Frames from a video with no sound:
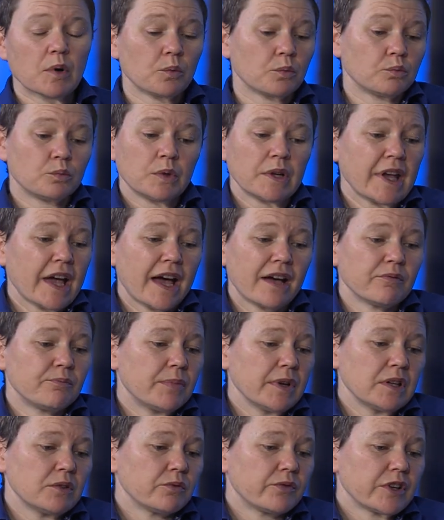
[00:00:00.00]
We have
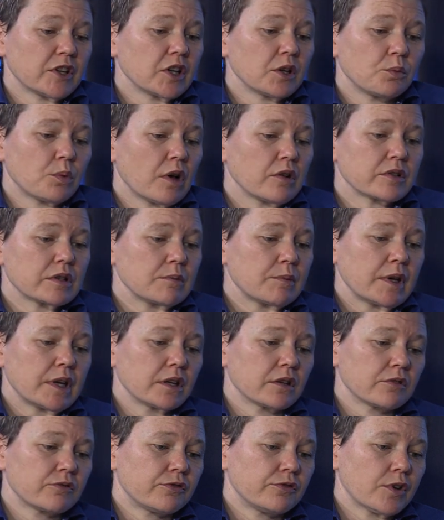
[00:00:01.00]
been very
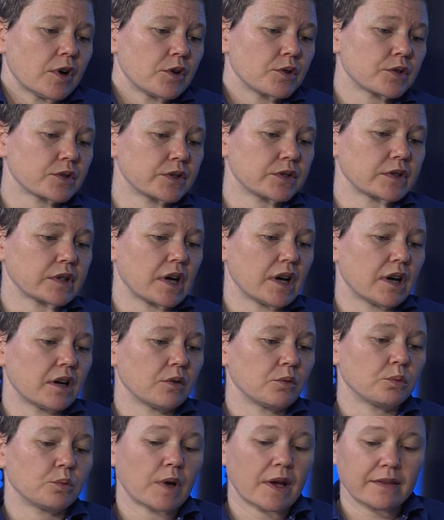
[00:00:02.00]
welcoming of folks
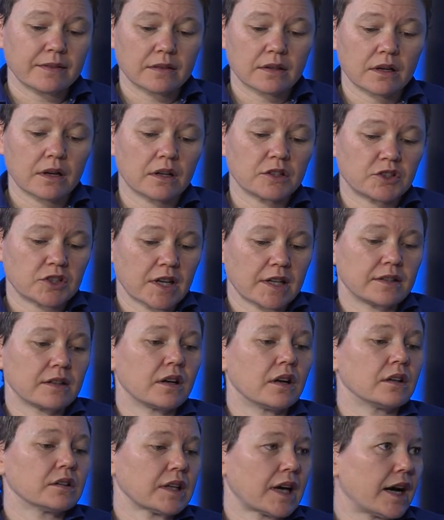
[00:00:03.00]
when the agenda
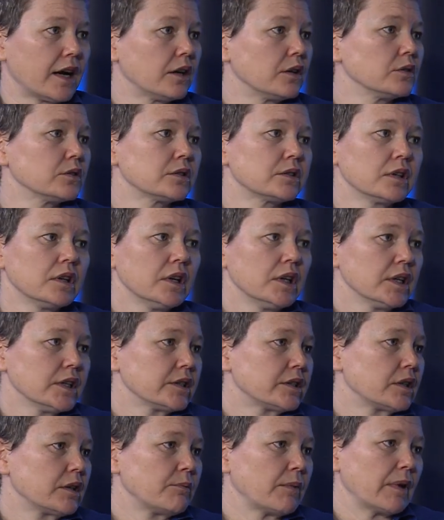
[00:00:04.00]
allows
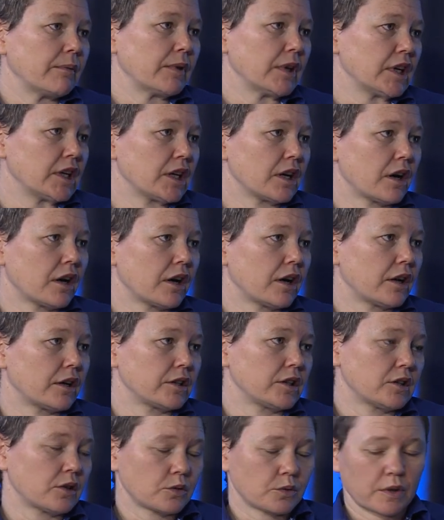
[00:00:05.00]
to maybe,
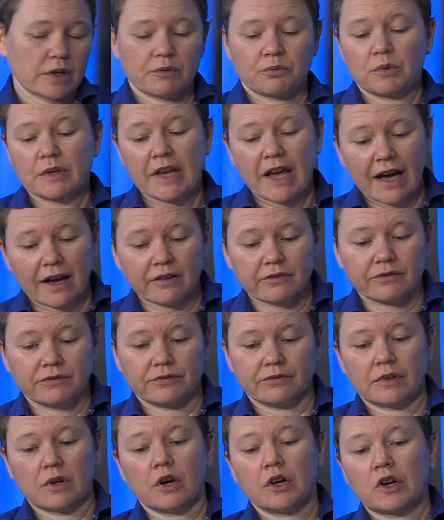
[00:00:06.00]
you know, if we have
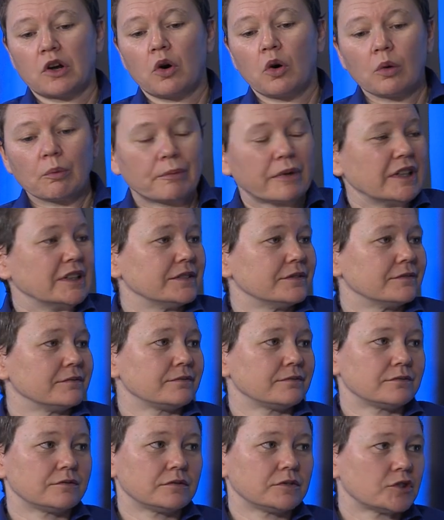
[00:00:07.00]
an
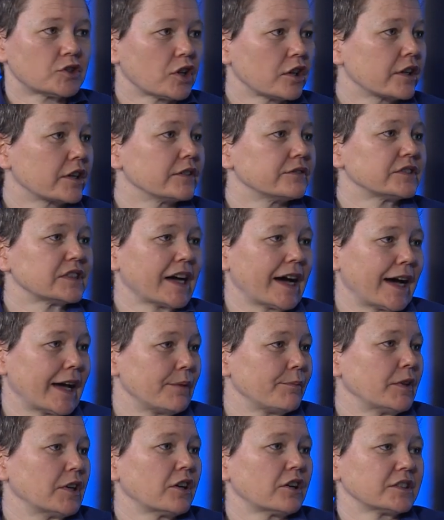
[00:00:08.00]
open chunk of
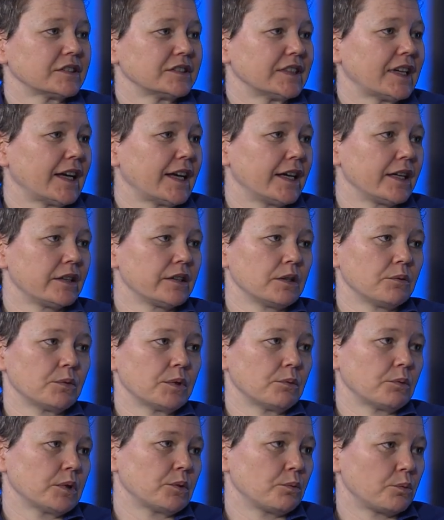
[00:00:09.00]
time in our day, then
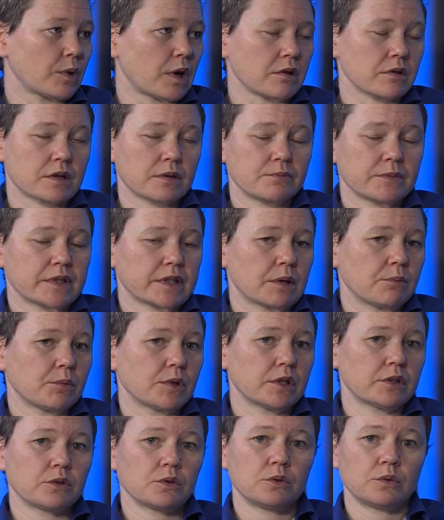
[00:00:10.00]
we would welcome
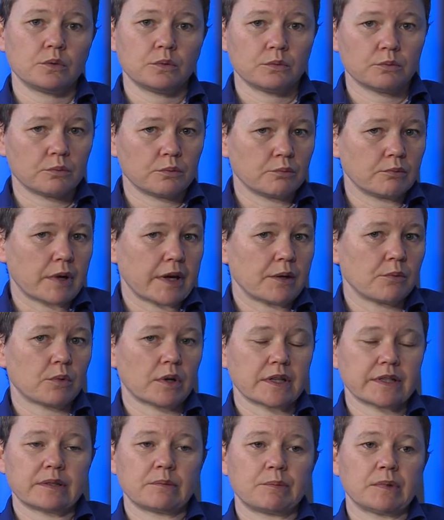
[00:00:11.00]
someone who might
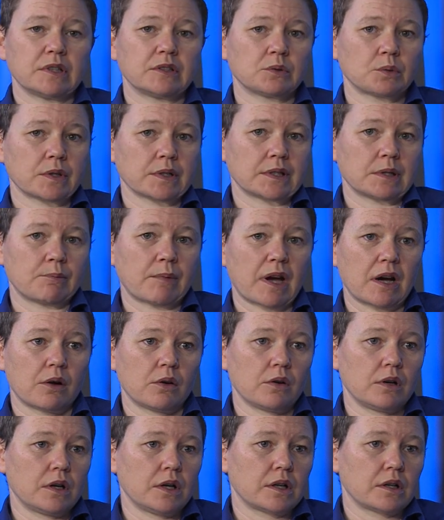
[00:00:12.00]
want to speak to us
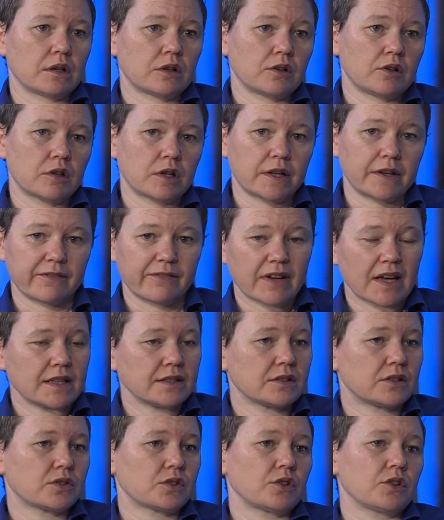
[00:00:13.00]
about current
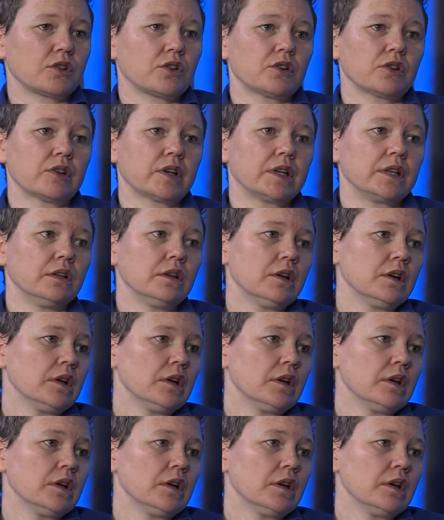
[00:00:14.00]
events or current